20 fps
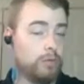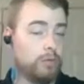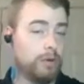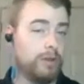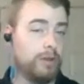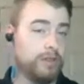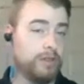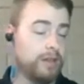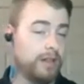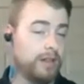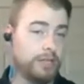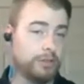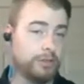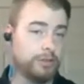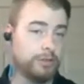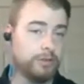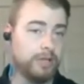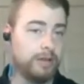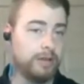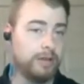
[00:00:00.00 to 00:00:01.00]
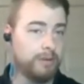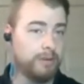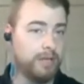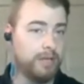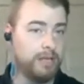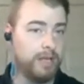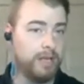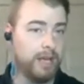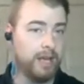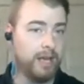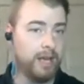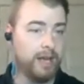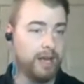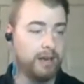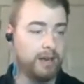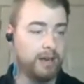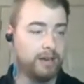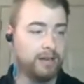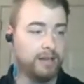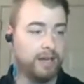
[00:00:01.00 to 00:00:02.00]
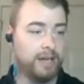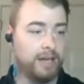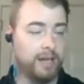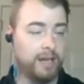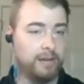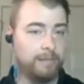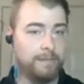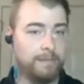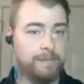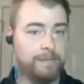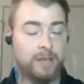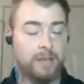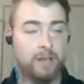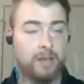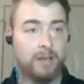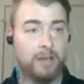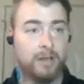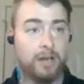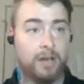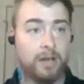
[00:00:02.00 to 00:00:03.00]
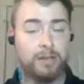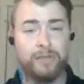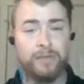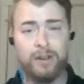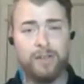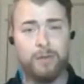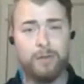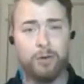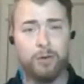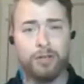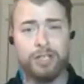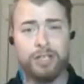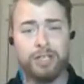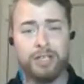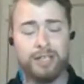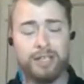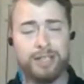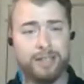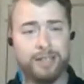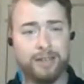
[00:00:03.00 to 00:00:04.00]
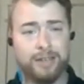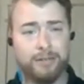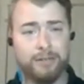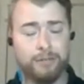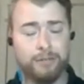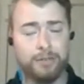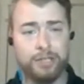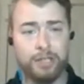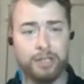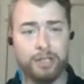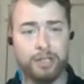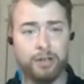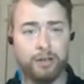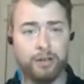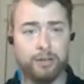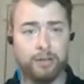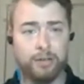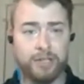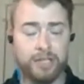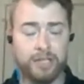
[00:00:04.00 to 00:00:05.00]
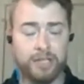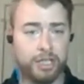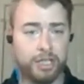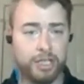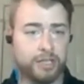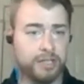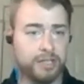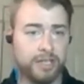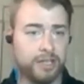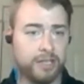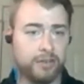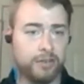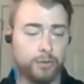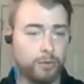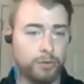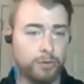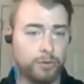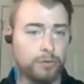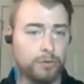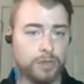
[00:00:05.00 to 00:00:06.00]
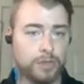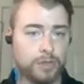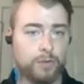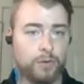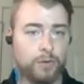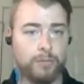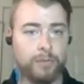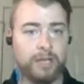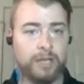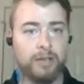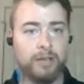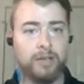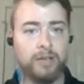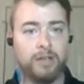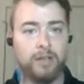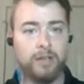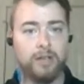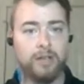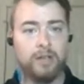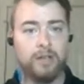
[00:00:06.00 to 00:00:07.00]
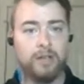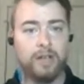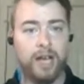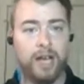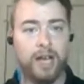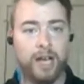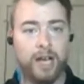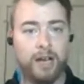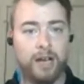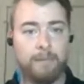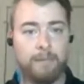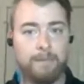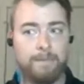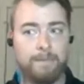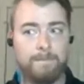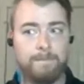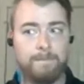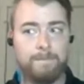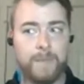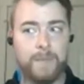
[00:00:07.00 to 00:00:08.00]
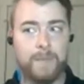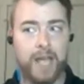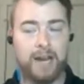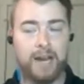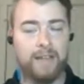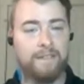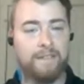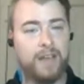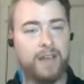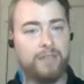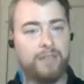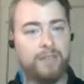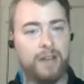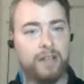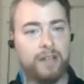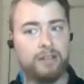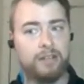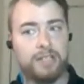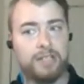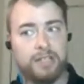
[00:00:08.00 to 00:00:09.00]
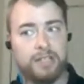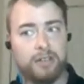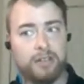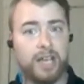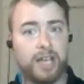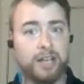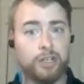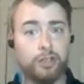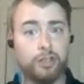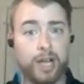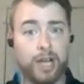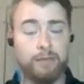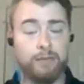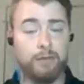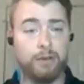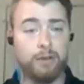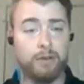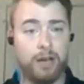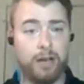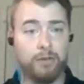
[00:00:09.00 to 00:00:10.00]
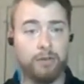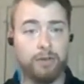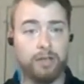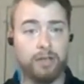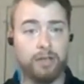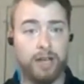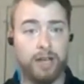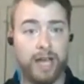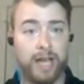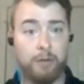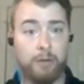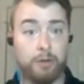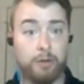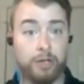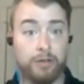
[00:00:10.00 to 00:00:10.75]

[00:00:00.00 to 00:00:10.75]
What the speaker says: with an electrical company, and I was very fortunate to secure a position as like a no tools foreman. And I found that I could still kind of drive around. I